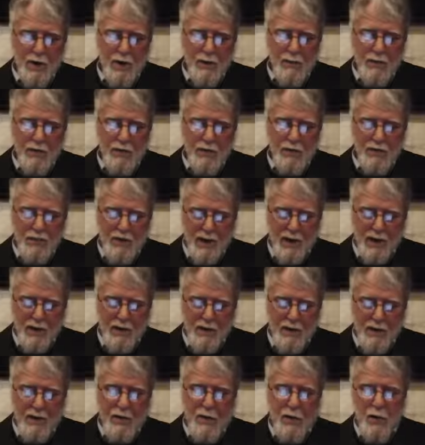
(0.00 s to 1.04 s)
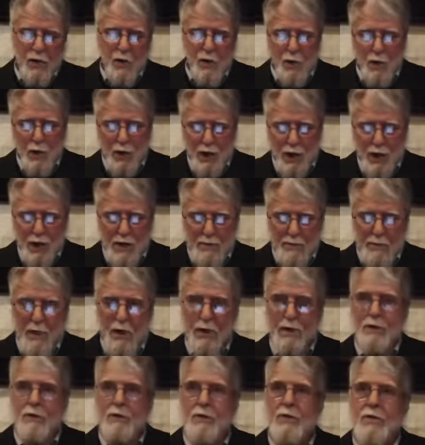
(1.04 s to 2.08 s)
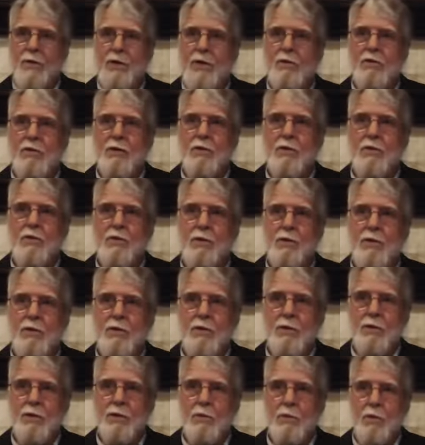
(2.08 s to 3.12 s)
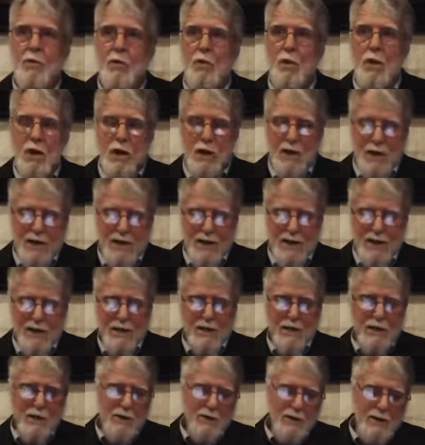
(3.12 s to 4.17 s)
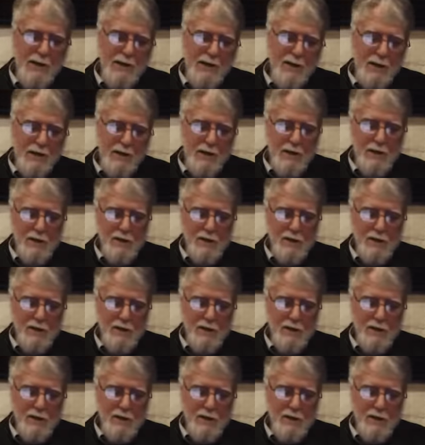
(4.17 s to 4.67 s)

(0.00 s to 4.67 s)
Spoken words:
of the 2nd or early part of the 3rd century. So these were all earlier than